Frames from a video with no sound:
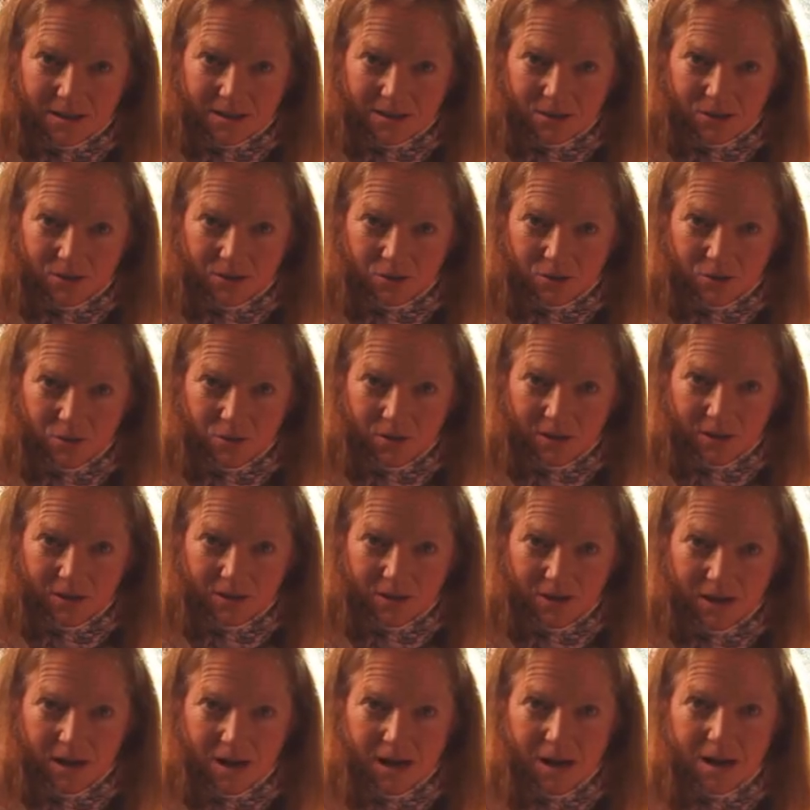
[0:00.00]
I start
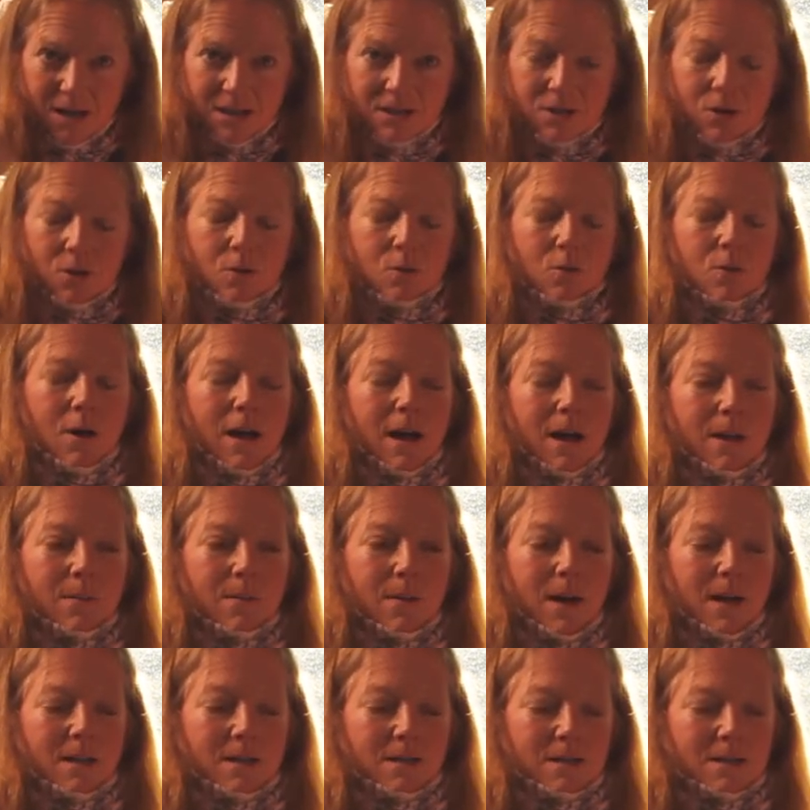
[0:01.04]
drawing. So
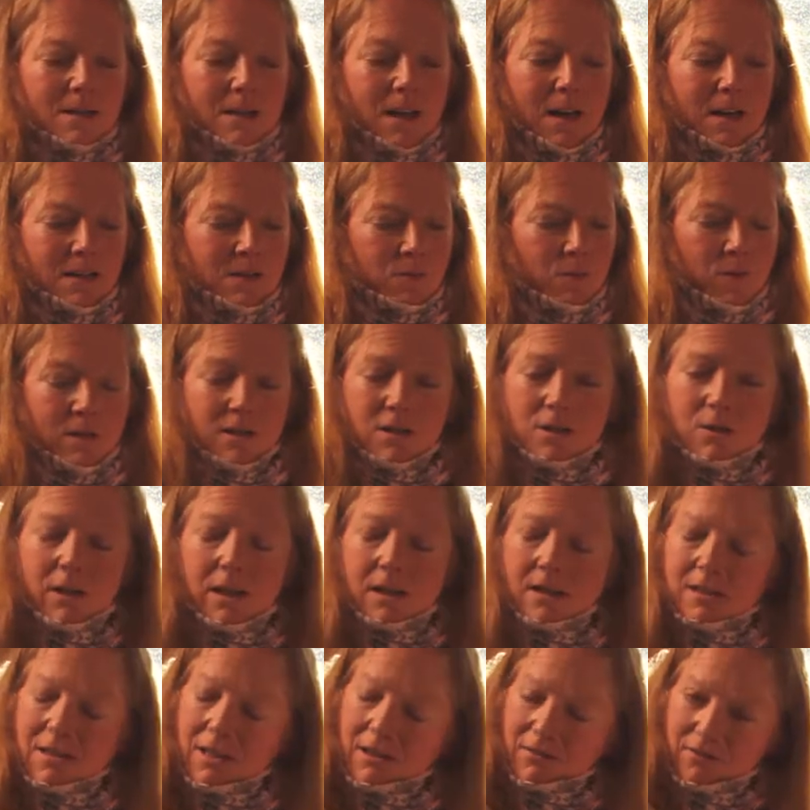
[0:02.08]
and once you
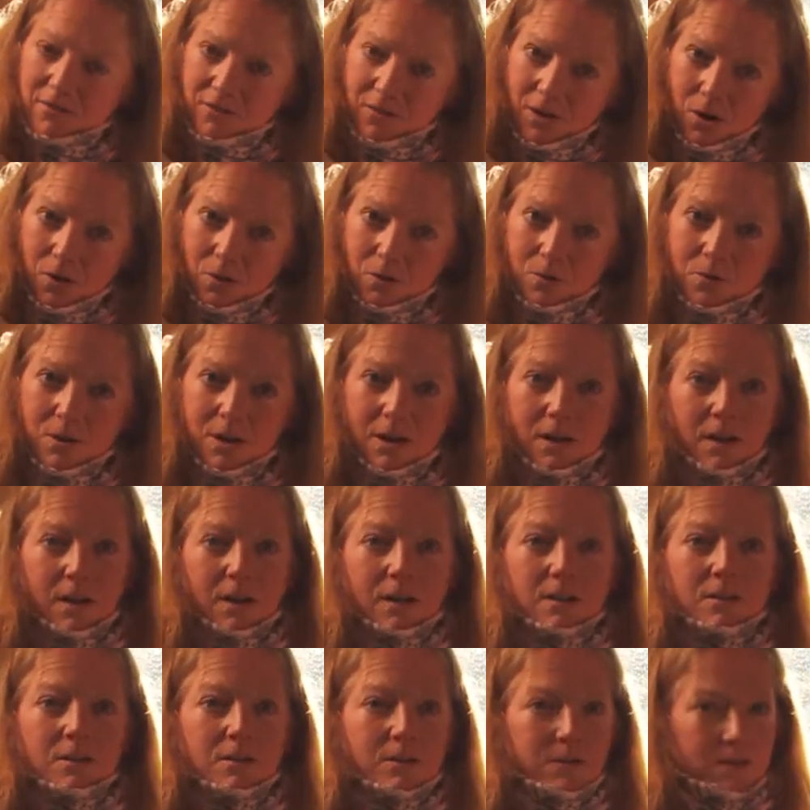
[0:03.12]
get to that flow,
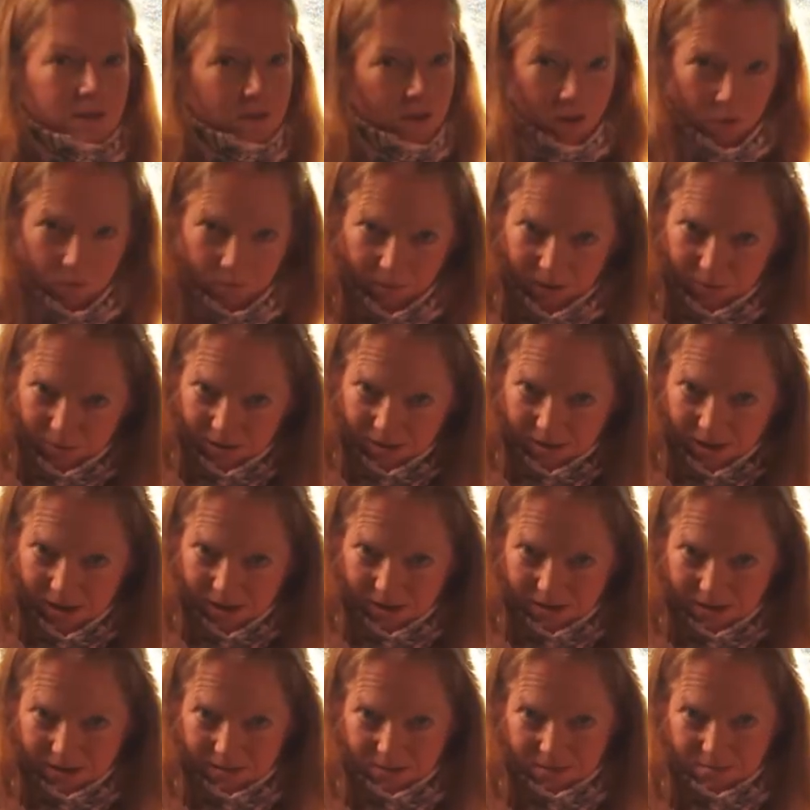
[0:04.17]
you don't make
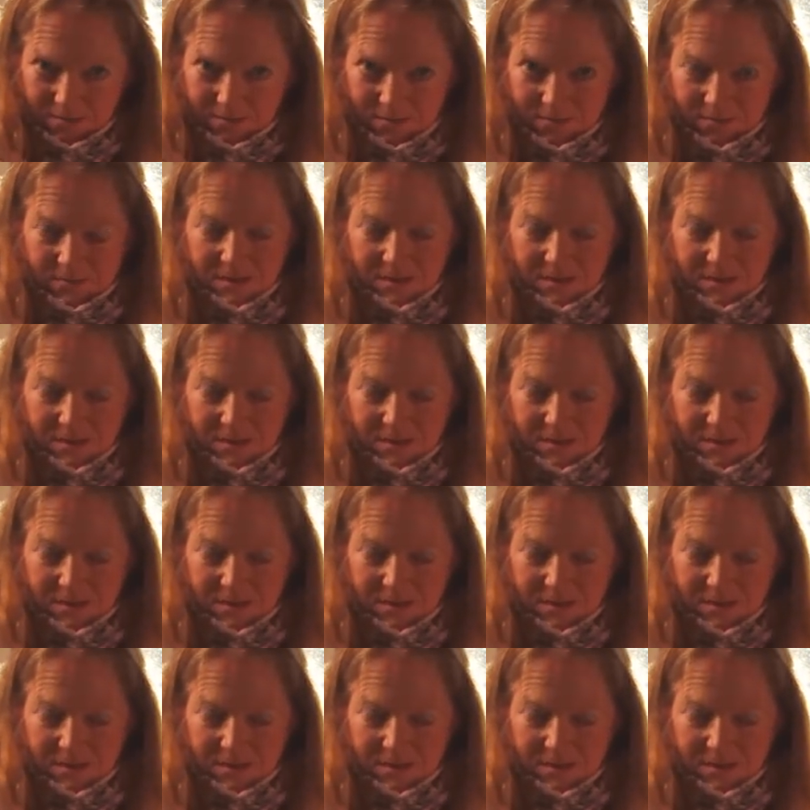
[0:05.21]
mistakes.